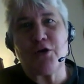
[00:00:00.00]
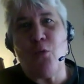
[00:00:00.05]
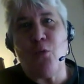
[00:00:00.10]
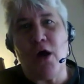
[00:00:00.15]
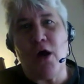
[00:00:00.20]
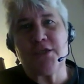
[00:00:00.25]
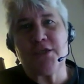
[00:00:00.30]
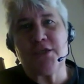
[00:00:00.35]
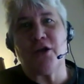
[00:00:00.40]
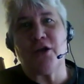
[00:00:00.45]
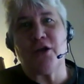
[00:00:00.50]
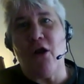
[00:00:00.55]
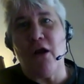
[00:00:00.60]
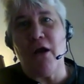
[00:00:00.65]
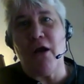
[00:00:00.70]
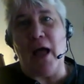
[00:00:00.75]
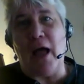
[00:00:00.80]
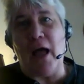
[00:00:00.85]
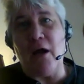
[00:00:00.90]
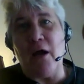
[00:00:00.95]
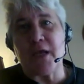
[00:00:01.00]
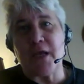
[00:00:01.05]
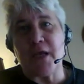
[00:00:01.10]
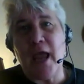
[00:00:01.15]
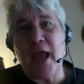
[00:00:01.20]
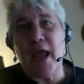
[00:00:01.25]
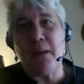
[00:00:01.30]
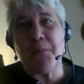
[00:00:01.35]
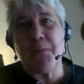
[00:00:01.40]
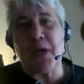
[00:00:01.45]
Watson are out
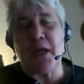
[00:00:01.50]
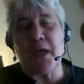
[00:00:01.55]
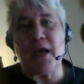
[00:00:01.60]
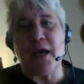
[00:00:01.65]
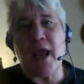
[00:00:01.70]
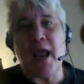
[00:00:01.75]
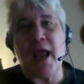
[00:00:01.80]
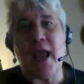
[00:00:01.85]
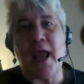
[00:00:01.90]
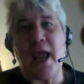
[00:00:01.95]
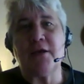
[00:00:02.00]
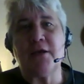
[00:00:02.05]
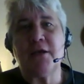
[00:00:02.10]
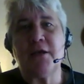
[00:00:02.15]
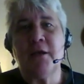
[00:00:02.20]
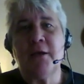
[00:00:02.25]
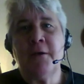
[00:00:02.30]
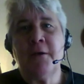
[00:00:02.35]
camping, and